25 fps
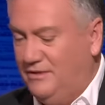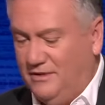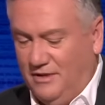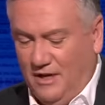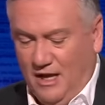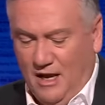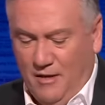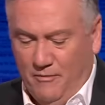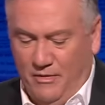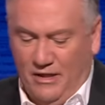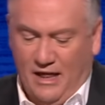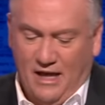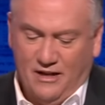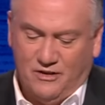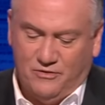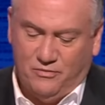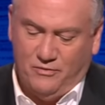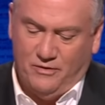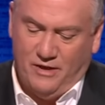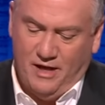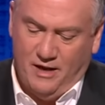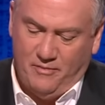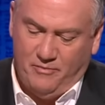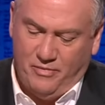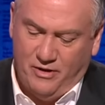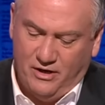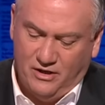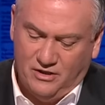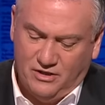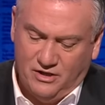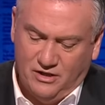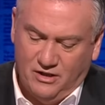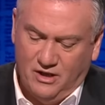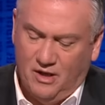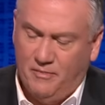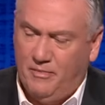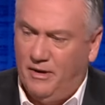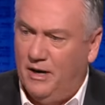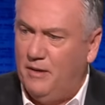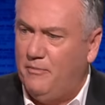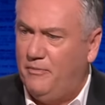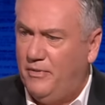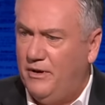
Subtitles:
Yeah. But that's without being silly about it.